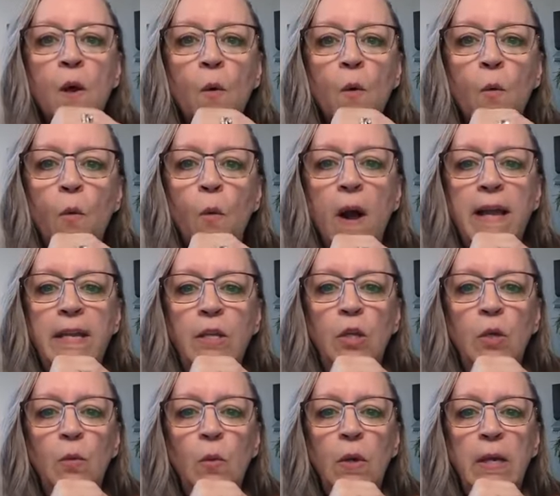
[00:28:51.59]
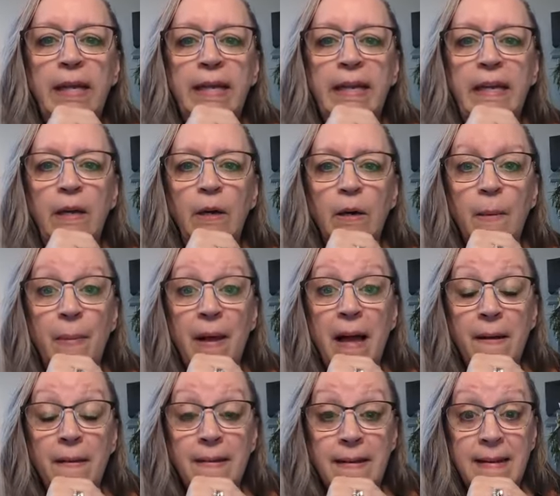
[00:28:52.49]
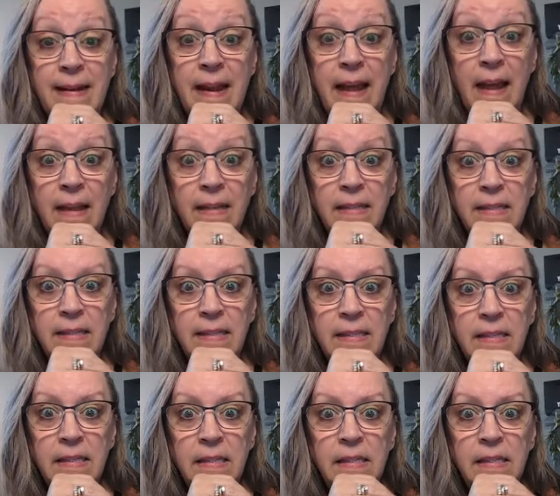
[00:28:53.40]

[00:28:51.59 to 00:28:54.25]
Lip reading: what you want to hear about next.